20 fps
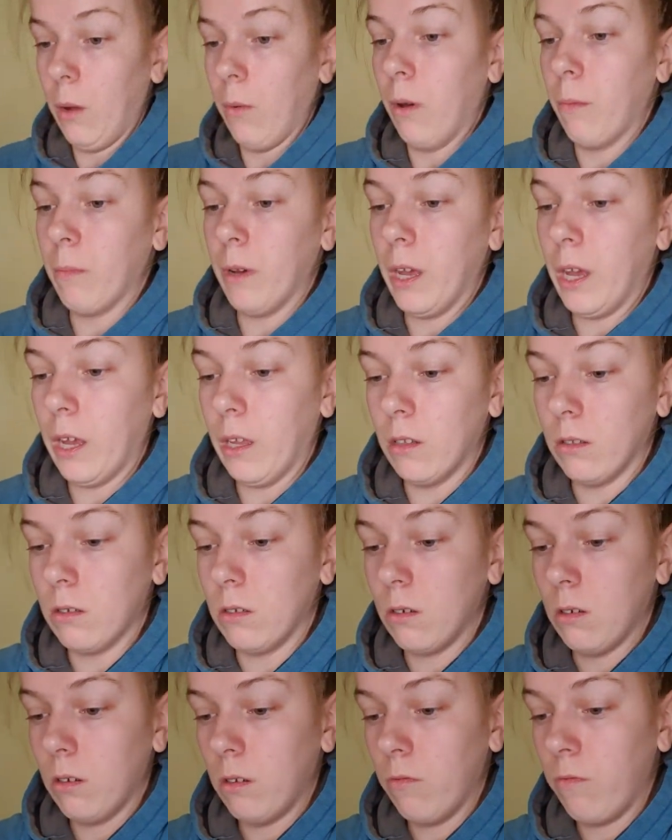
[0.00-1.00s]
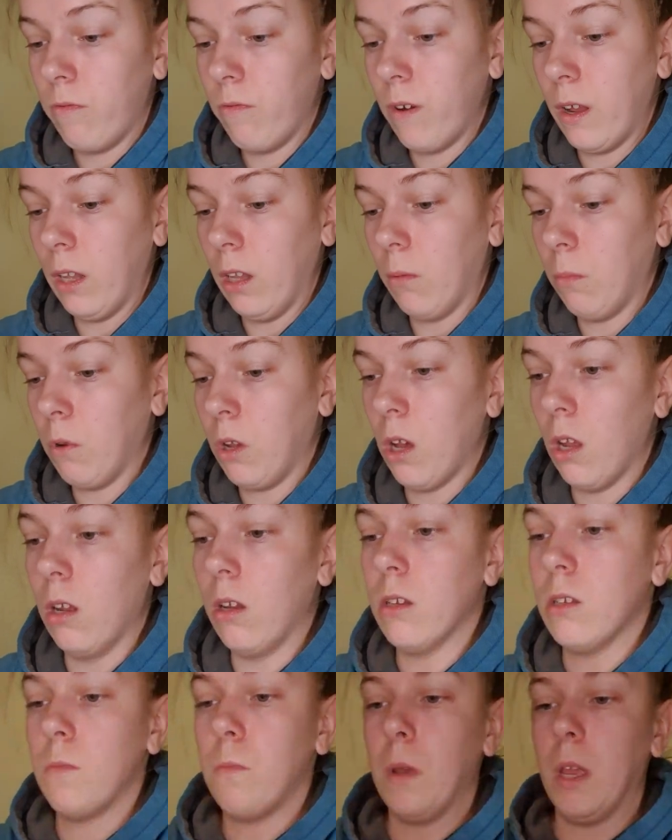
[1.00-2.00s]
with my hand random
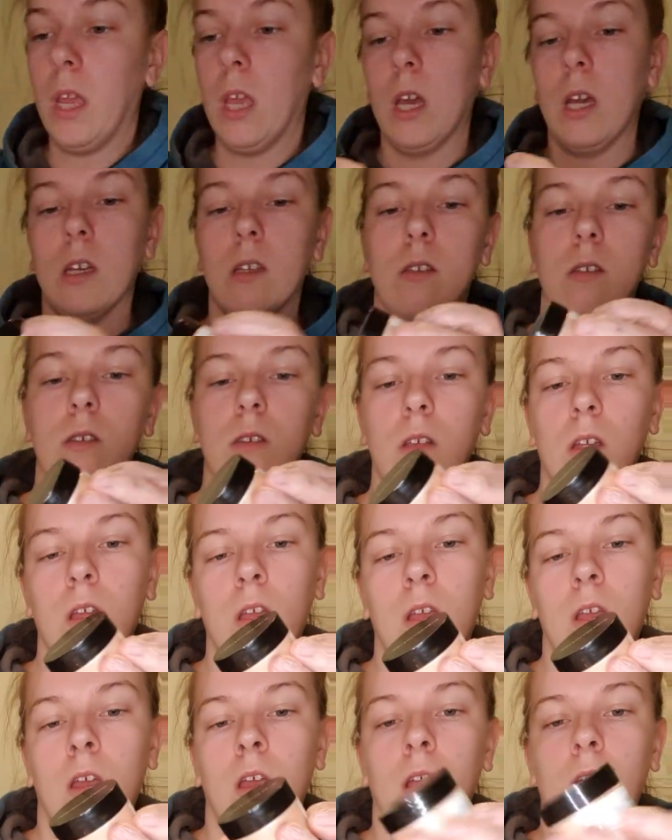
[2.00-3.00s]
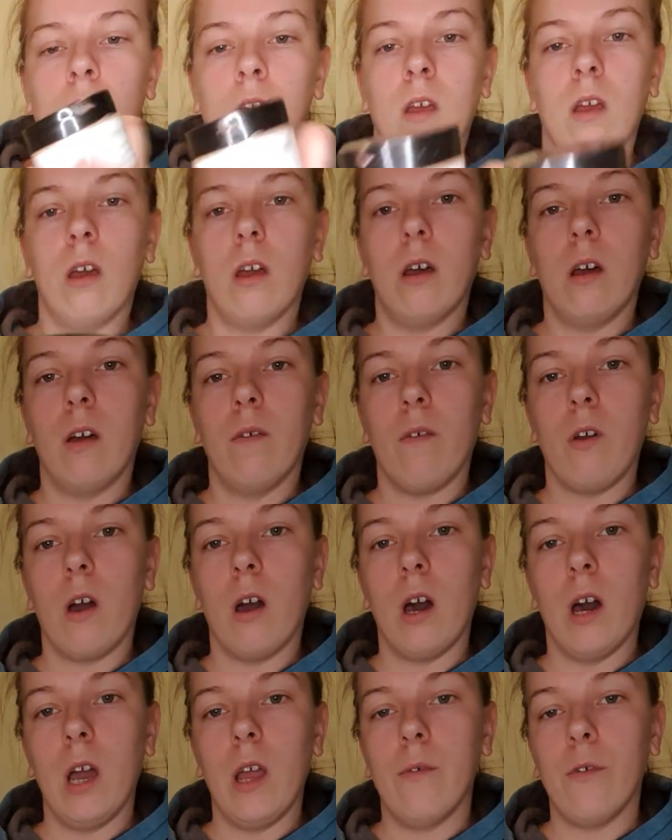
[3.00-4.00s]
colours, because I've got
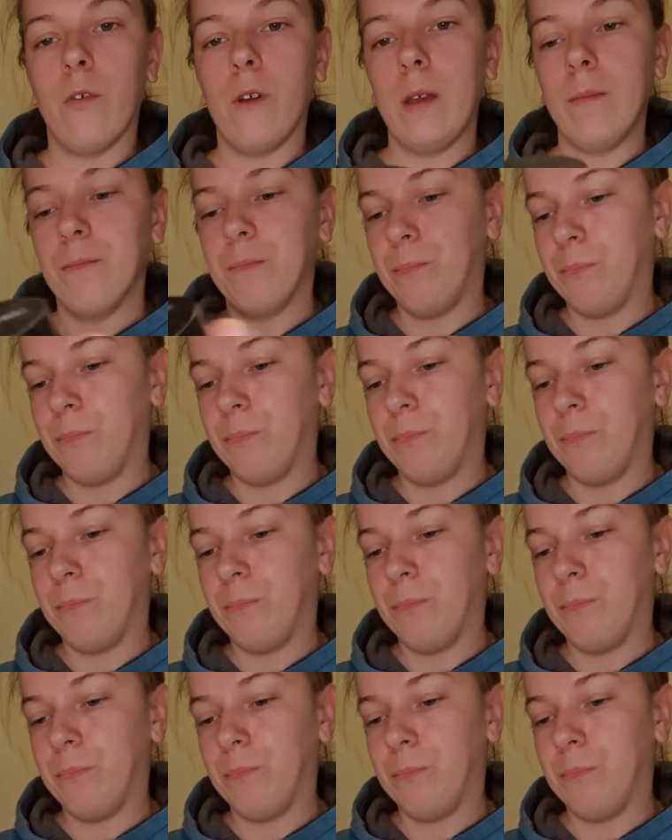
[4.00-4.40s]
ivory,